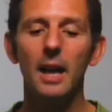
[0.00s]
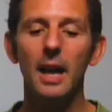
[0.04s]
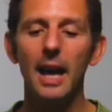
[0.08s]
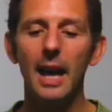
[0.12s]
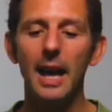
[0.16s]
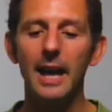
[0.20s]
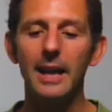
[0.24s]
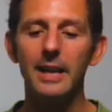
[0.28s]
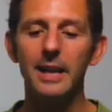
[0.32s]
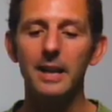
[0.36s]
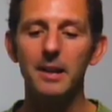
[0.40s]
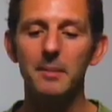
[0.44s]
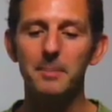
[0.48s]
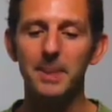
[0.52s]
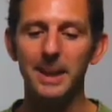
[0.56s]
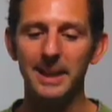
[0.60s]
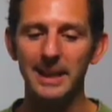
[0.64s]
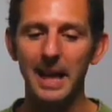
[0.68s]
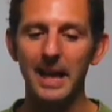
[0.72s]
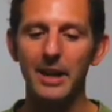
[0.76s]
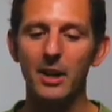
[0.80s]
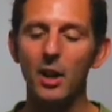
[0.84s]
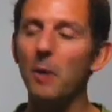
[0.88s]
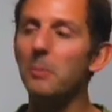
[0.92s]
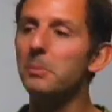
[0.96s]
and but
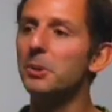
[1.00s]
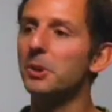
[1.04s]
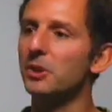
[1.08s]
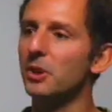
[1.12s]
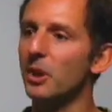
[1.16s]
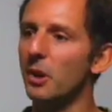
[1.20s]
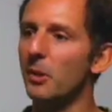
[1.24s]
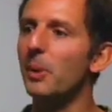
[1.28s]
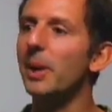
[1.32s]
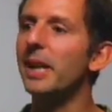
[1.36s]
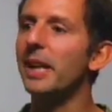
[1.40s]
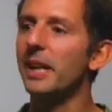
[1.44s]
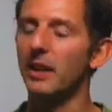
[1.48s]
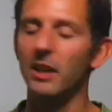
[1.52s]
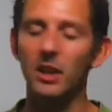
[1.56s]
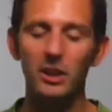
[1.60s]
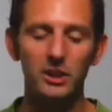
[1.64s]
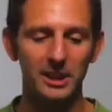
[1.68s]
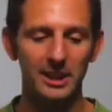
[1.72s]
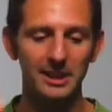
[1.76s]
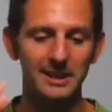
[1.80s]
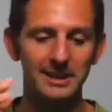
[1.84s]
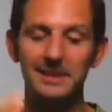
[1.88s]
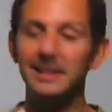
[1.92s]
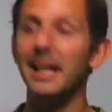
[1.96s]
then obviously we cannot
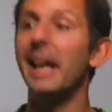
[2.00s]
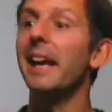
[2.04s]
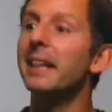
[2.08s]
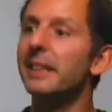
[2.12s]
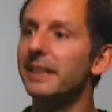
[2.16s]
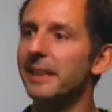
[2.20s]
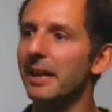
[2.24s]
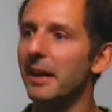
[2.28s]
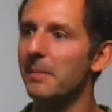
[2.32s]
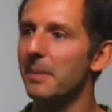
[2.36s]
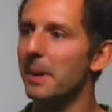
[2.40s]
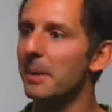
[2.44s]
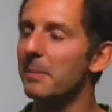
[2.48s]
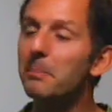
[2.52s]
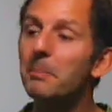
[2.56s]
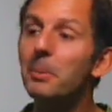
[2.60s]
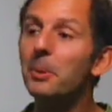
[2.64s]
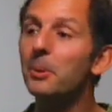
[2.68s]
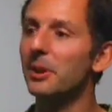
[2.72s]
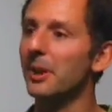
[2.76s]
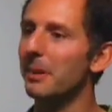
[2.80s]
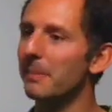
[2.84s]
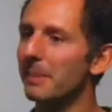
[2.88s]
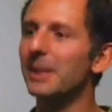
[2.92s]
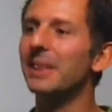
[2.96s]
just take them and
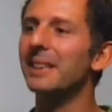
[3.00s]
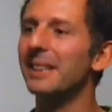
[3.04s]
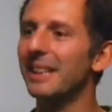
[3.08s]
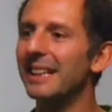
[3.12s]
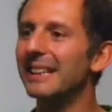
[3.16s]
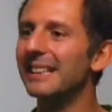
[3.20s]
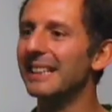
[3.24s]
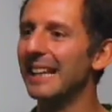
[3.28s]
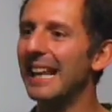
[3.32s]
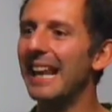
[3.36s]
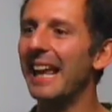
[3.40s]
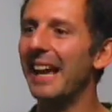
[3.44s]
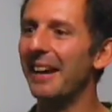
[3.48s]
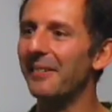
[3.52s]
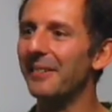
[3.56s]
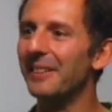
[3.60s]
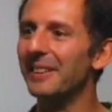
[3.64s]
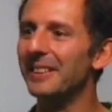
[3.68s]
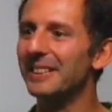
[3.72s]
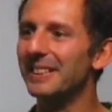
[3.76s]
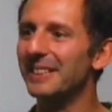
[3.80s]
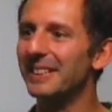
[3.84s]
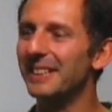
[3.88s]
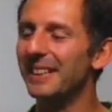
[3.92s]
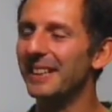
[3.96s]
put them in the
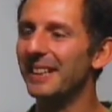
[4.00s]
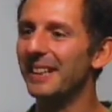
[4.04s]
language,